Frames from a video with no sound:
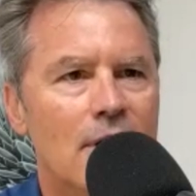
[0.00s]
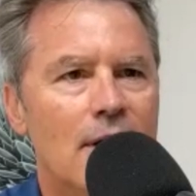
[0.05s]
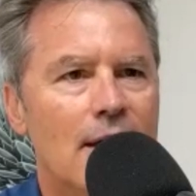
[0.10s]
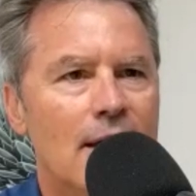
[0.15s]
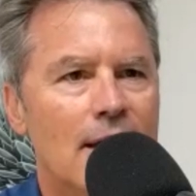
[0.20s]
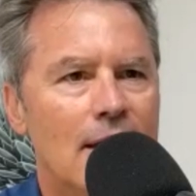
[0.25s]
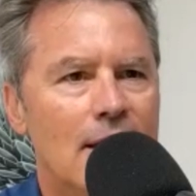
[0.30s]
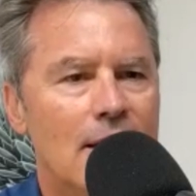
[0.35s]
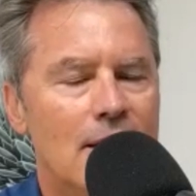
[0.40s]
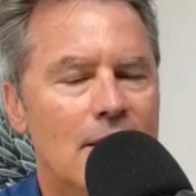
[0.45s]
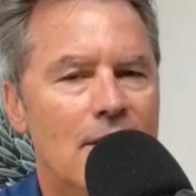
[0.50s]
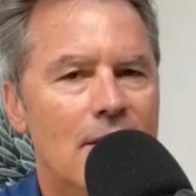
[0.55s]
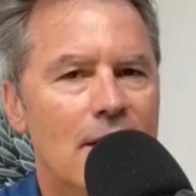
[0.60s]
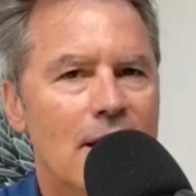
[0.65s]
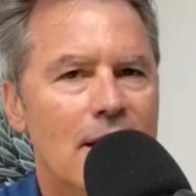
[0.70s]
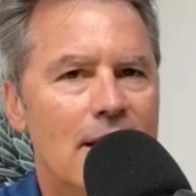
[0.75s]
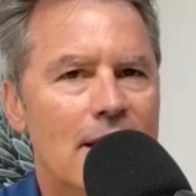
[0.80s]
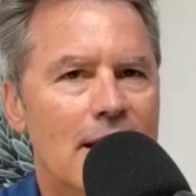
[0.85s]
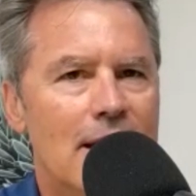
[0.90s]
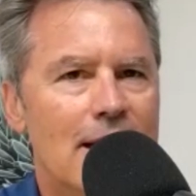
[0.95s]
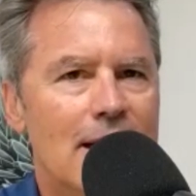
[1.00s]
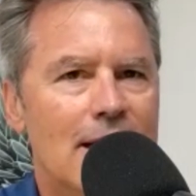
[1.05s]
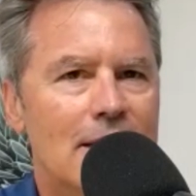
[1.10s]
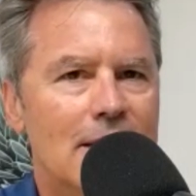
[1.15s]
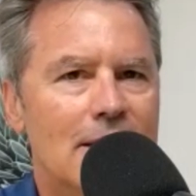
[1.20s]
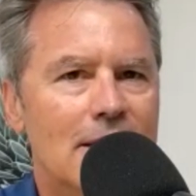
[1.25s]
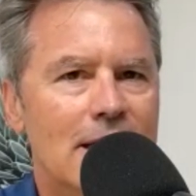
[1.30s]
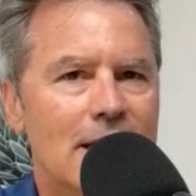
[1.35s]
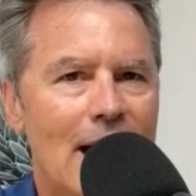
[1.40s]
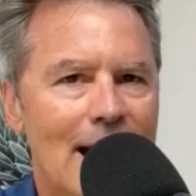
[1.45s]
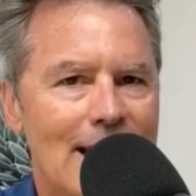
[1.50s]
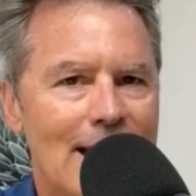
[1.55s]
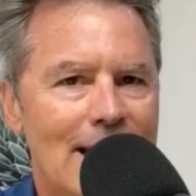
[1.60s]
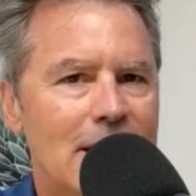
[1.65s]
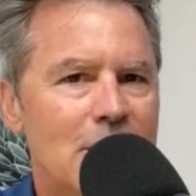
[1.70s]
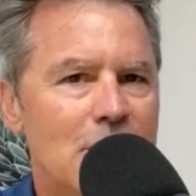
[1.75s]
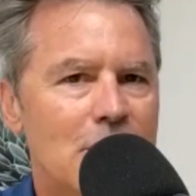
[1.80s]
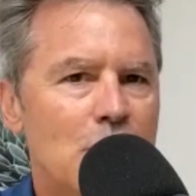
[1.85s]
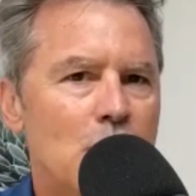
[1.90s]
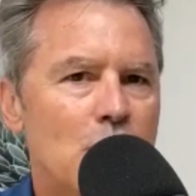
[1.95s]
And they got
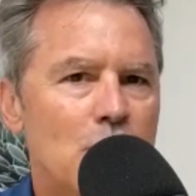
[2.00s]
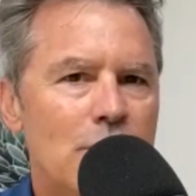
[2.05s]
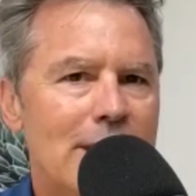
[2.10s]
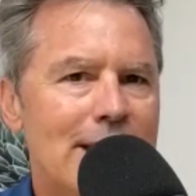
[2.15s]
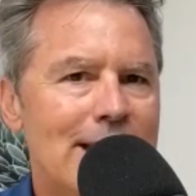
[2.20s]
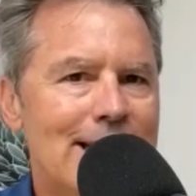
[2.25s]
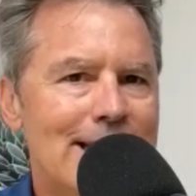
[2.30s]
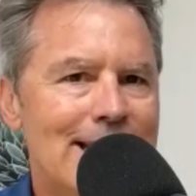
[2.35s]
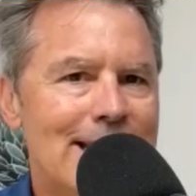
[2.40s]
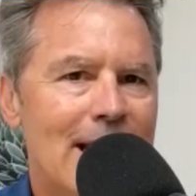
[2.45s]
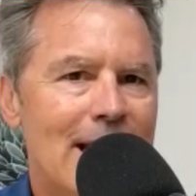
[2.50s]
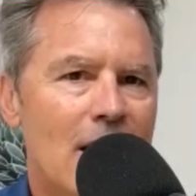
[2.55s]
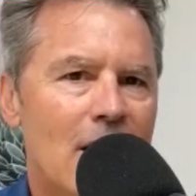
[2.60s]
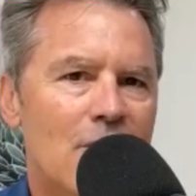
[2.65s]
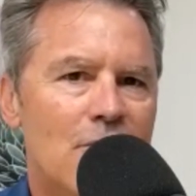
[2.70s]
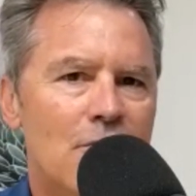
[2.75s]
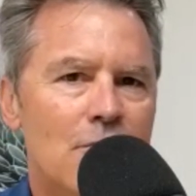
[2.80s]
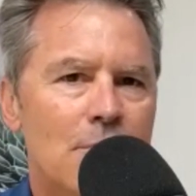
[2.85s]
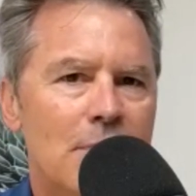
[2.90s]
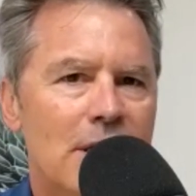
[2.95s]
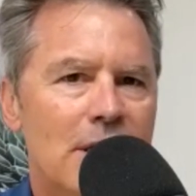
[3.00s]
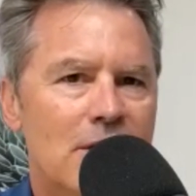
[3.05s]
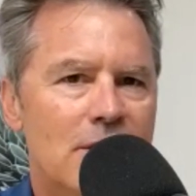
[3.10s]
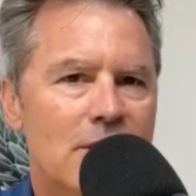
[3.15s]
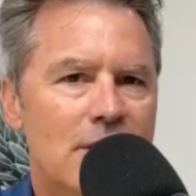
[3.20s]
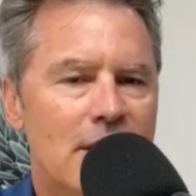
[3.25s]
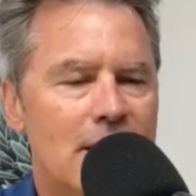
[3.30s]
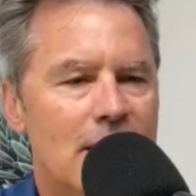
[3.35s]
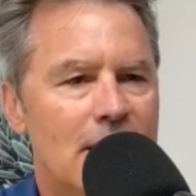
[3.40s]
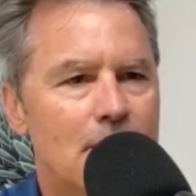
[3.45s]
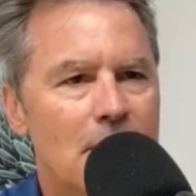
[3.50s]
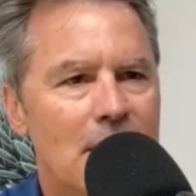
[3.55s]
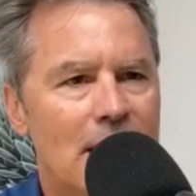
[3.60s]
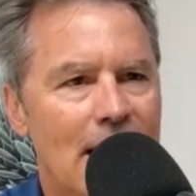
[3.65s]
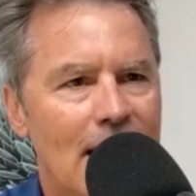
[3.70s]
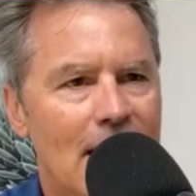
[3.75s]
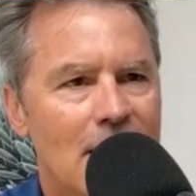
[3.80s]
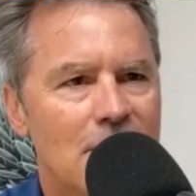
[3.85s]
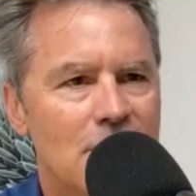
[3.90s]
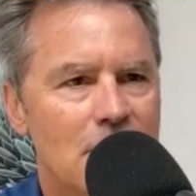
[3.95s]
into DTF because they had been
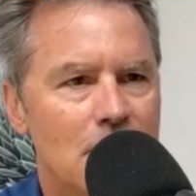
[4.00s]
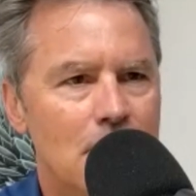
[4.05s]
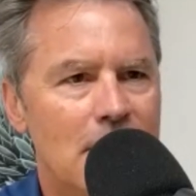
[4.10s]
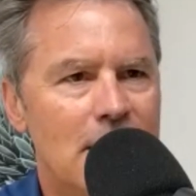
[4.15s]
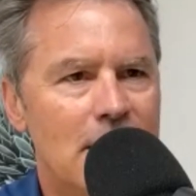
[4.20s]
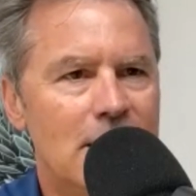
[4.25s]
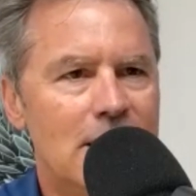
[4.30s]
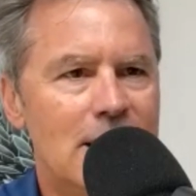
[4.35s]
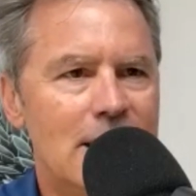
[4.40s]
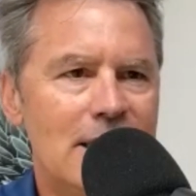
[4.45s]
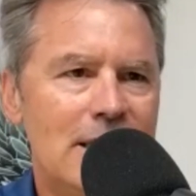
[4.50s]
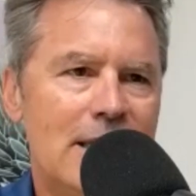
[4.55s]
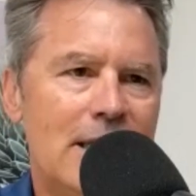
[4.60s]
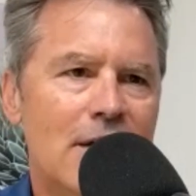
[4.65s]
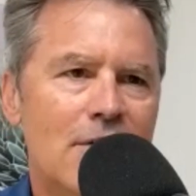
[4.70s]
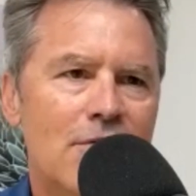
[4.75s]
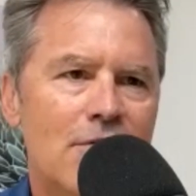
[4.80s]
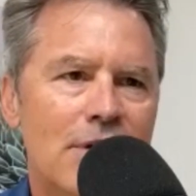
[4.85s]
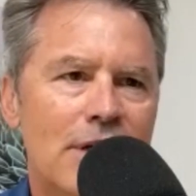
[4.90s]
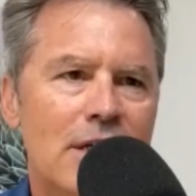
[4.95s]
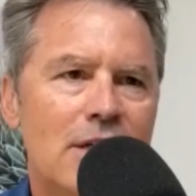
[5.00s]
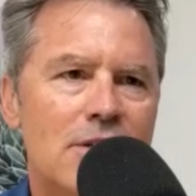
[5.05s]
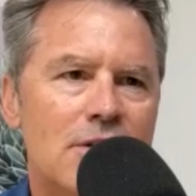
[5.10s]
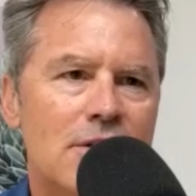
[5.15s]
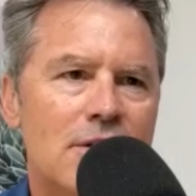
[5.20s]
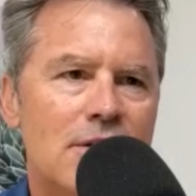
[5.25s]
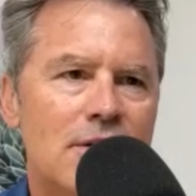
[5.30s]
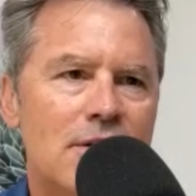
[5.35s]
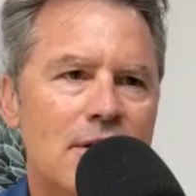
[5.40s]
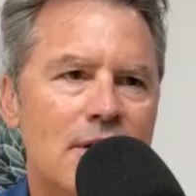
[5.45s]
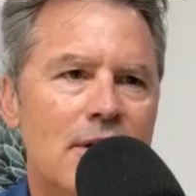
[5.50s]
asked to make DTF inks.